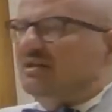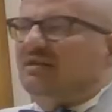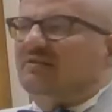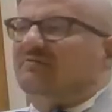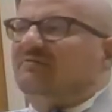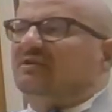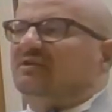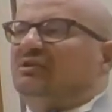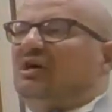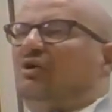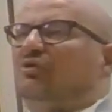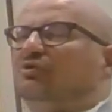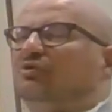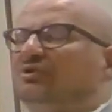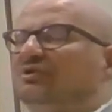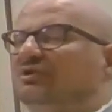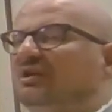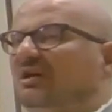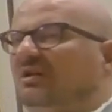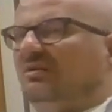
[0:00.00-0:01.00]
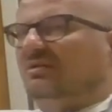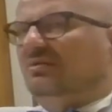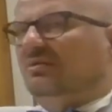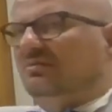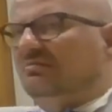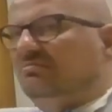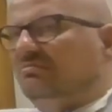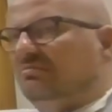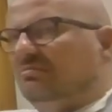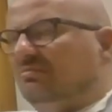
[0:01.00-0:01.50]
was our result.
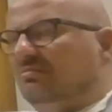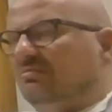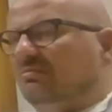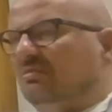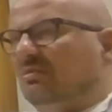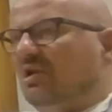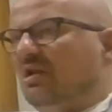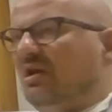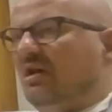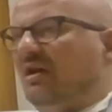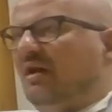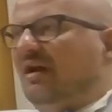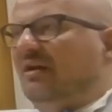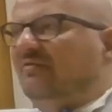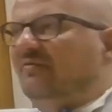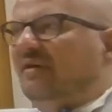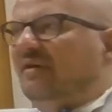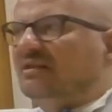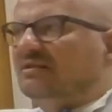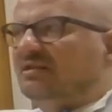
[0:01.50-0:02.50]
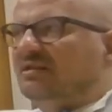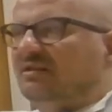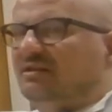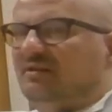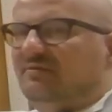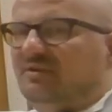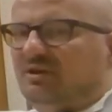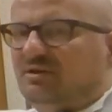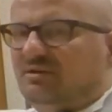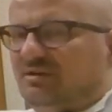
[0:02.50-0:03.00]
And that's
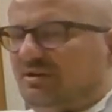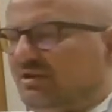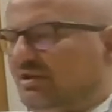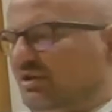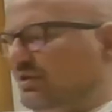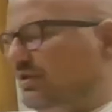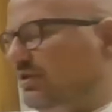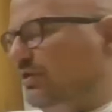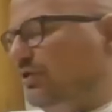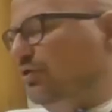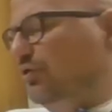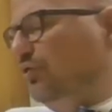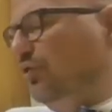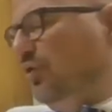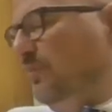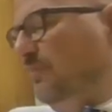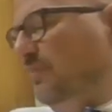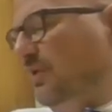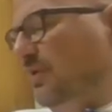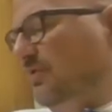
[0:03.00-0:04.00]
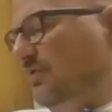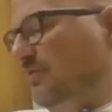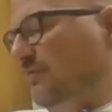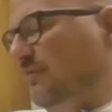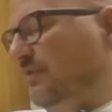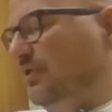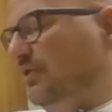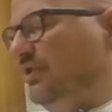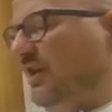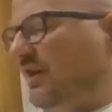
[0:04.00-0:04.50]
another research topic
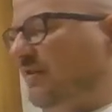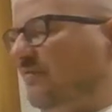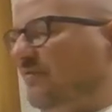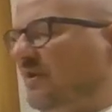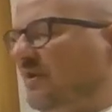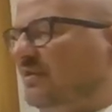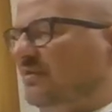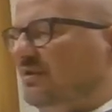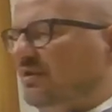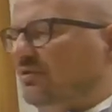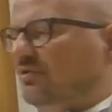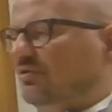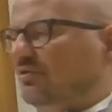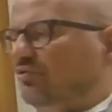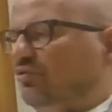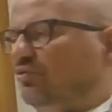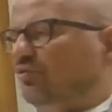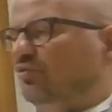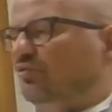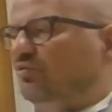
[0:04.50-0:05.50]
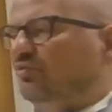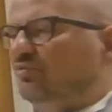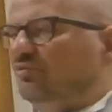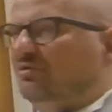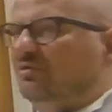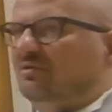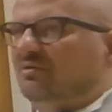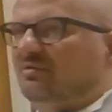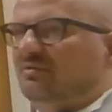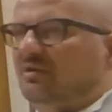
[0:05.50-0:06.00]
which I wanted to
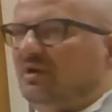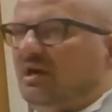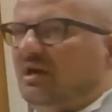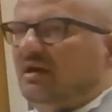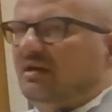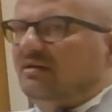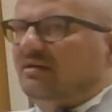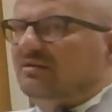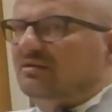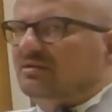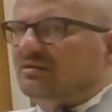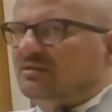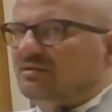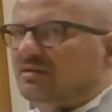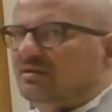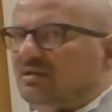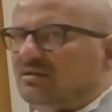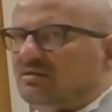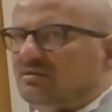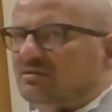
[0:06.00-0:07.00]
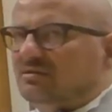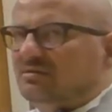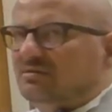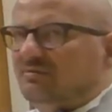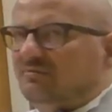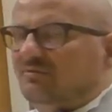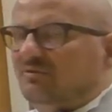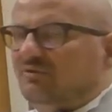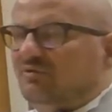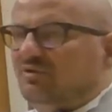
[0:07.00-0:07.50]
discuss
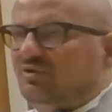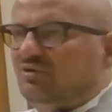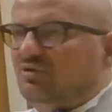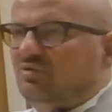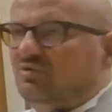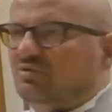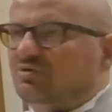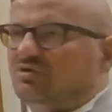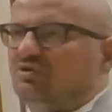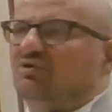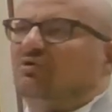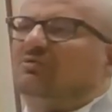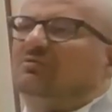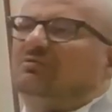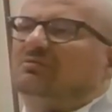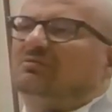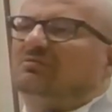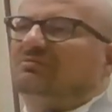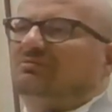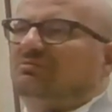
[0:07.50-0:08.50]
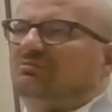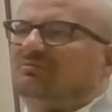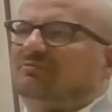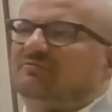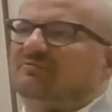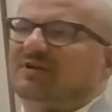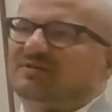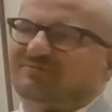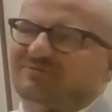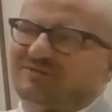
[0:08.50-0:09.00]
with you. So
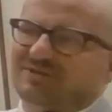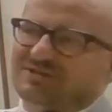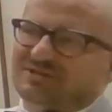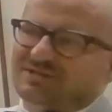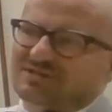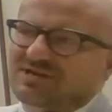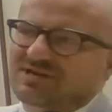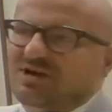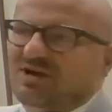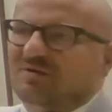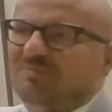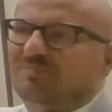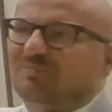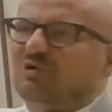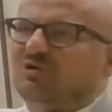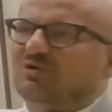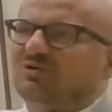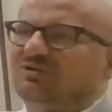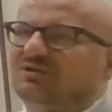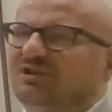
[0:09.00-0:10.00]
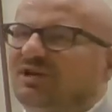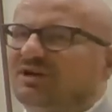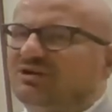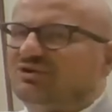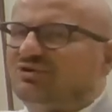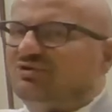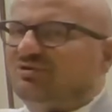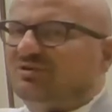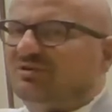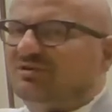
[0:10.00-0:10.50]
one was more
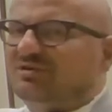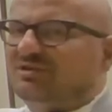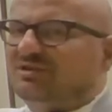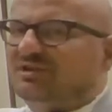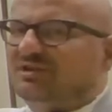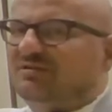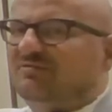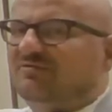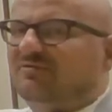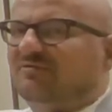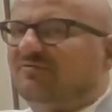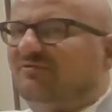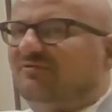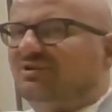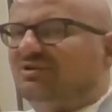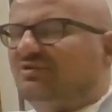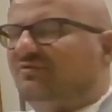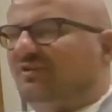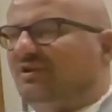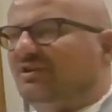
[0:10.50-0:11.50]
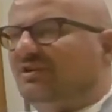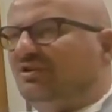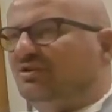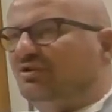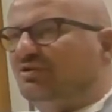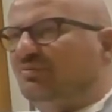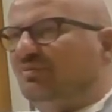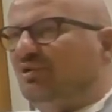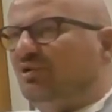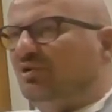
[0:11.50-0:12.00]
textual stuff, this one
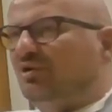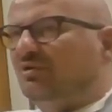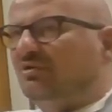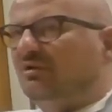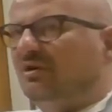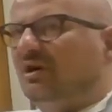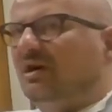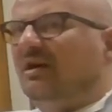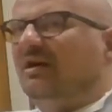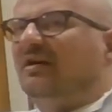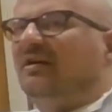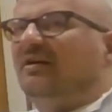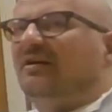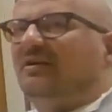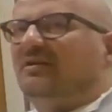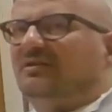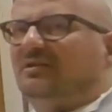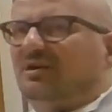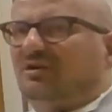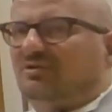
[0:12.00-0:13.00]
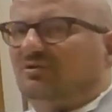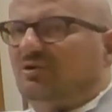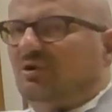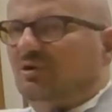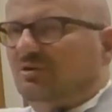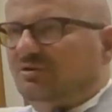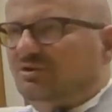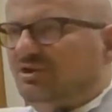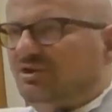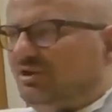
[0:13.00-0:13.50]
is more
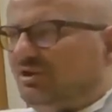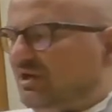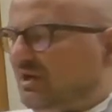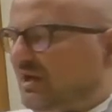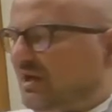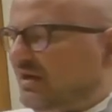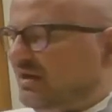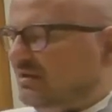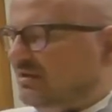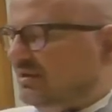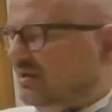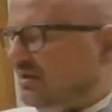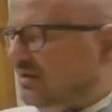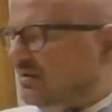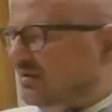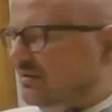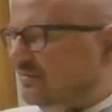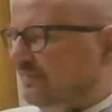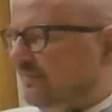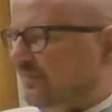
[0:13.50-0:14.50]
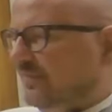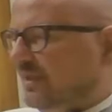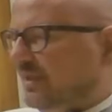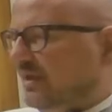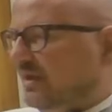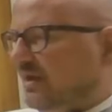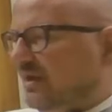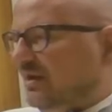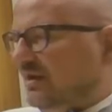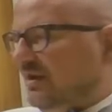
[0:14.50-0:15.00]
technology related,
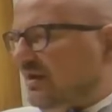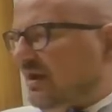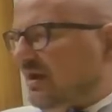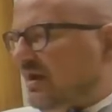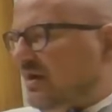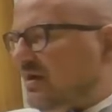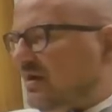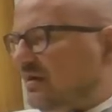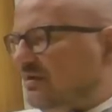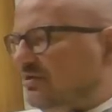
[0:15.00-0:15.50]
and